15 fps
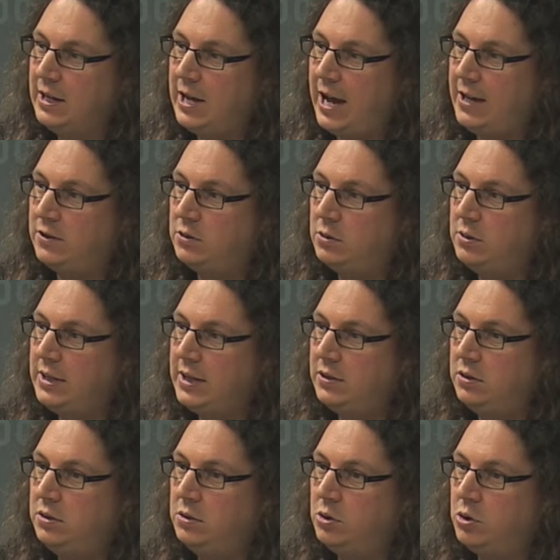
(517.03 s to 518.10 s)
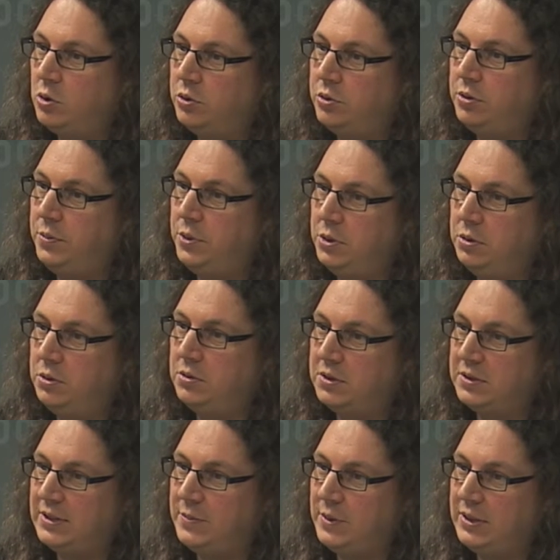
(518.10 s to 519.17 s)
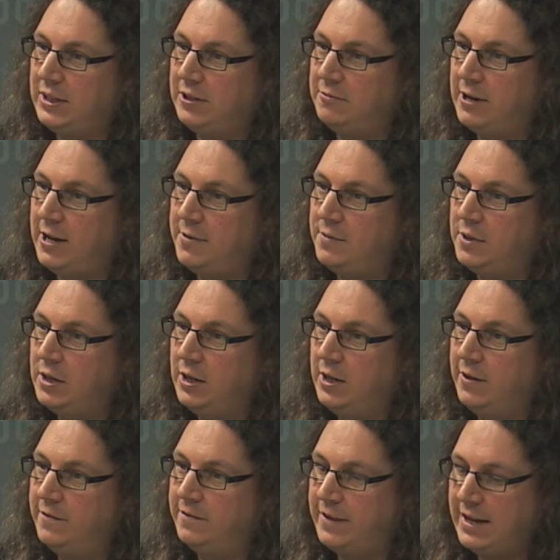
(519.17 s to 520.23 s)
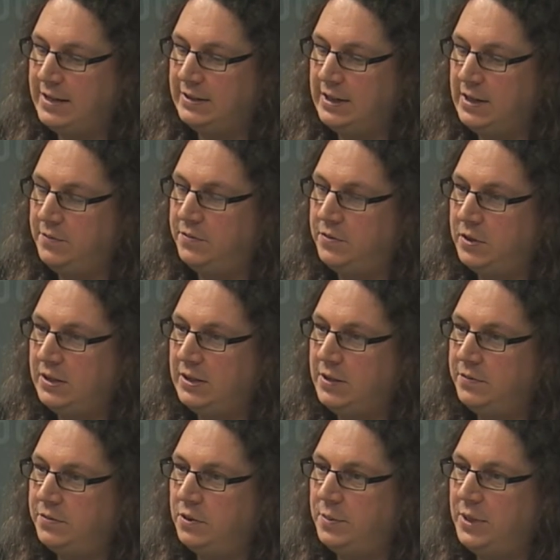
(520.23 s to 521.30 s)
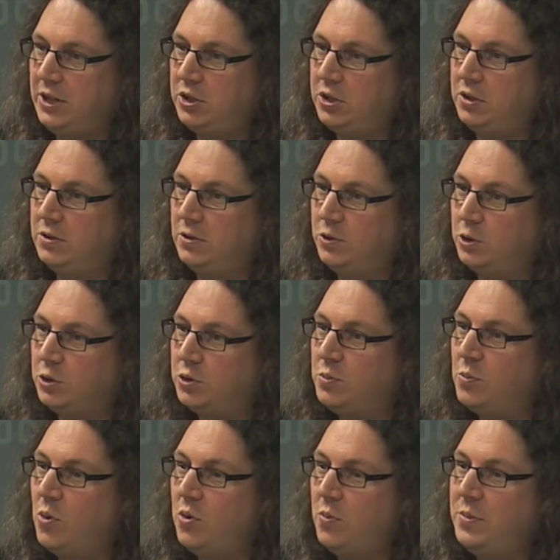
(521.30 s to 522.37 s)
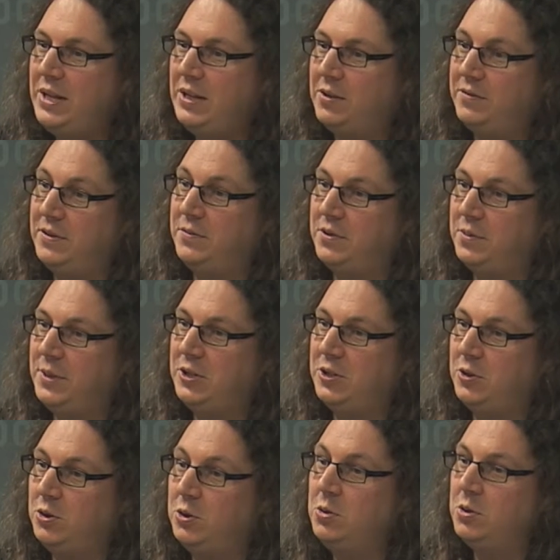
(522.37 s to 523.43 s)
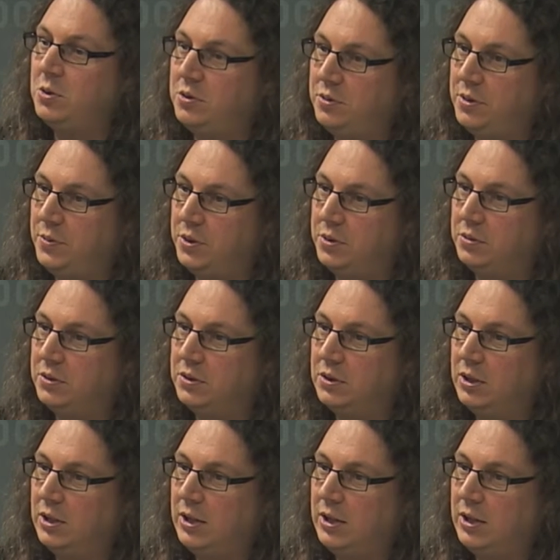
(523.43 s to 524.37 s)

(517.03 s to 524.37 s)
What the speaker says: as soon as you contribute to the semantic web, then the information, the small bit of information you contribute,